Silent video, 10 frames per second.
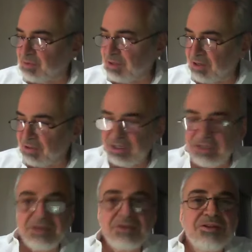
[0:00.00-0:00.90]
Well, how can I
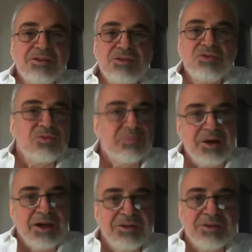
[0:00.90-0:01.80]
take a decision to
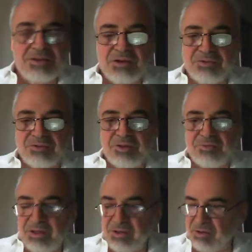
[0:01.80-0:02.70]
buy this software
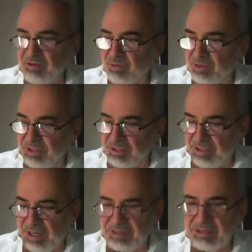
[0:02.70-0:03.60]
if I don't know what it does?